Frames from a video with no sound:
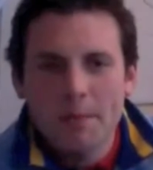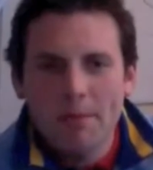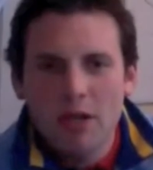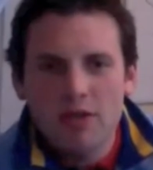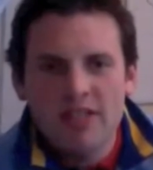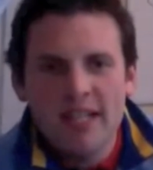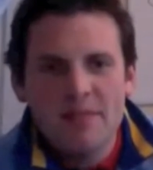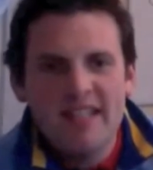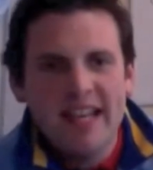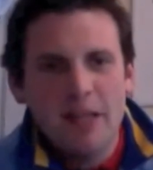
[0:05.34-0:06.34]
Balls Deep
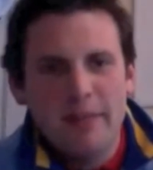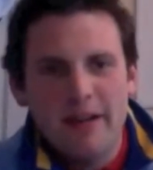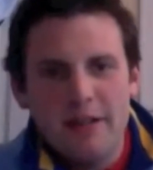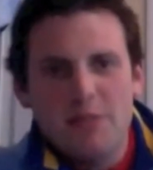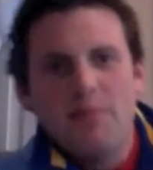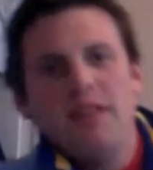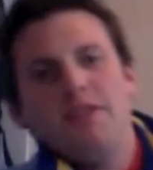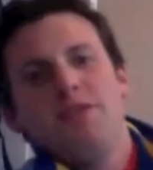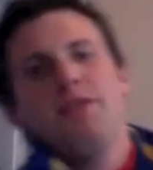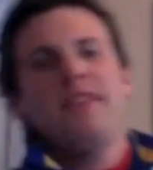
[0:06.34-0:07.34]
Seattle Mariners
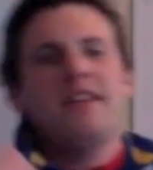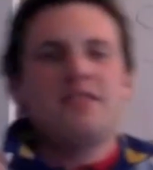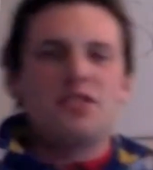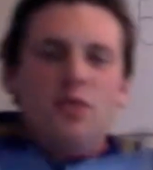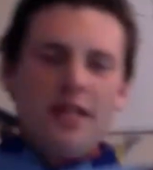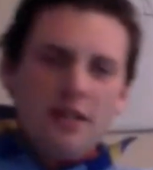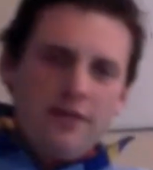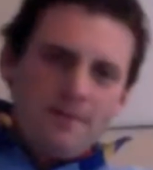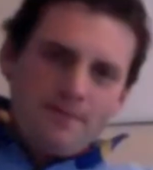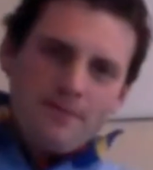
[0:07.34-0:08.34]
preview
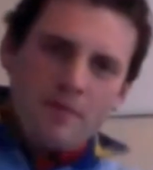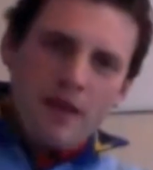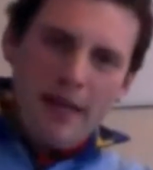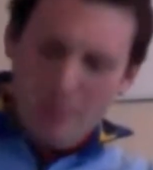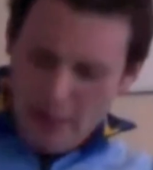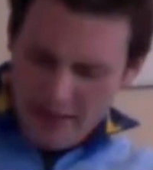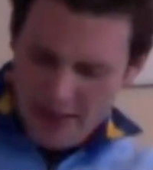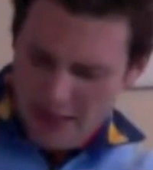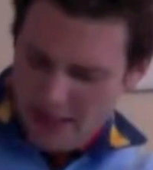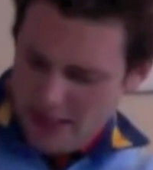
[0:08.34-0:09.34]
2012. I bought
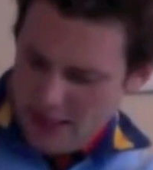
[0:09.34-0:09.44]
this.